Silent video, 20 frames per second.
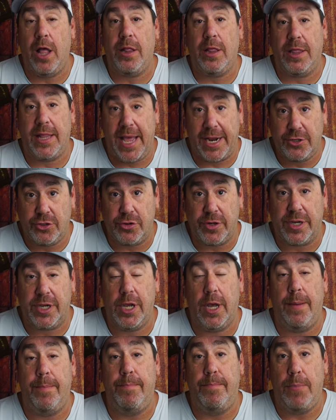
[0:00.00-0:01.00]
electric
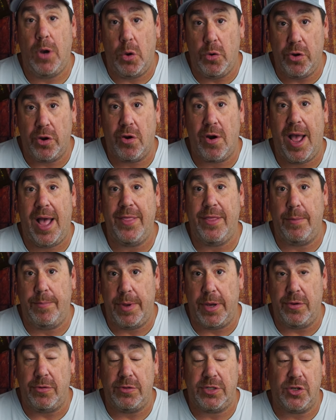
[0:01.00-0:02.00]
motor on the
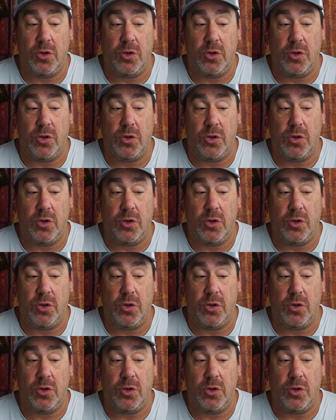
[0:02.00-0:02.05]
boat,